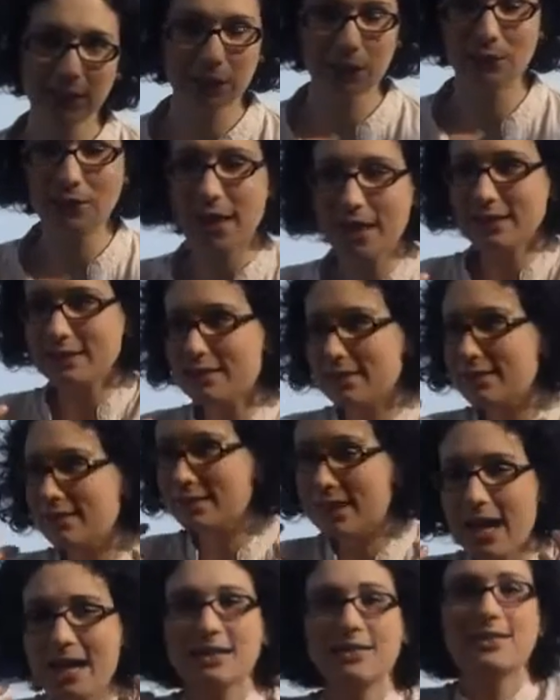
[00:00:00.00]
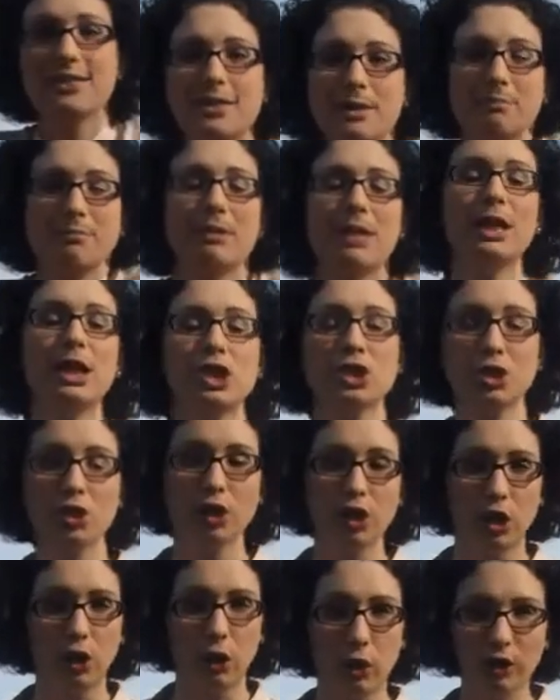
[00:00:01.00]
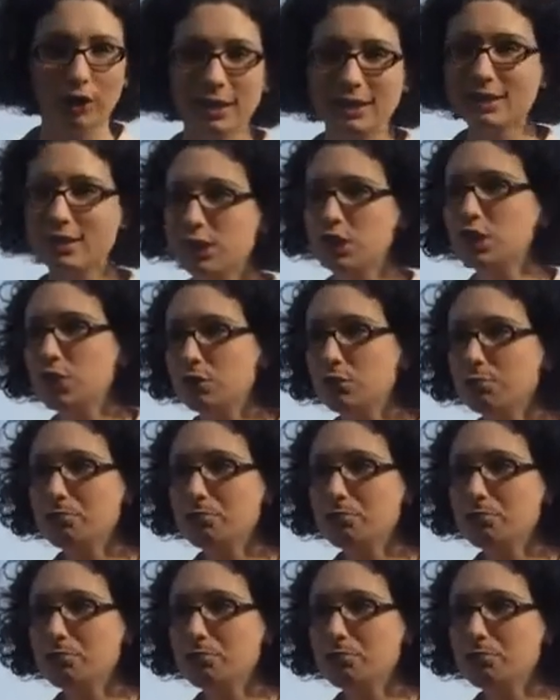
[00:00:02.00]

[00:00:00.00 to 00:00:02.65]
know, that's the major goal, is to